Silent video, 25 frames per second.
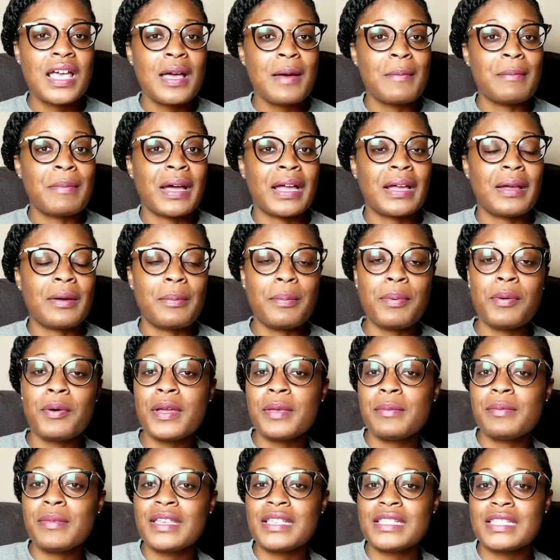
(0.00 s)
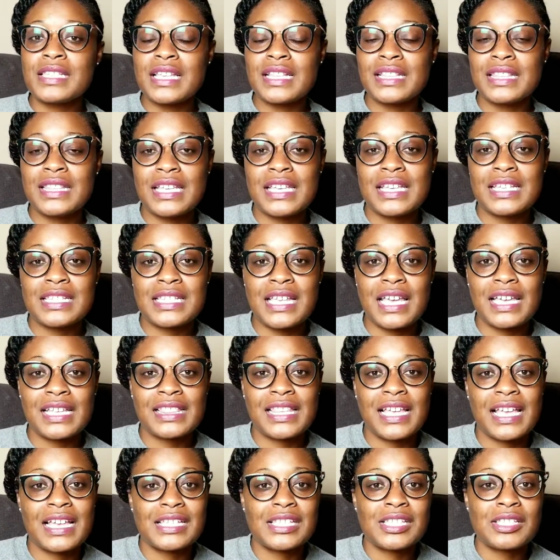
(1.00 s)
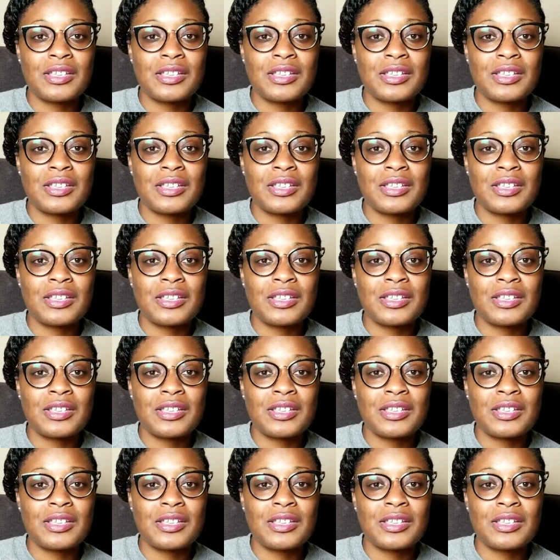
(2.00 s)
my appointments, and things like that.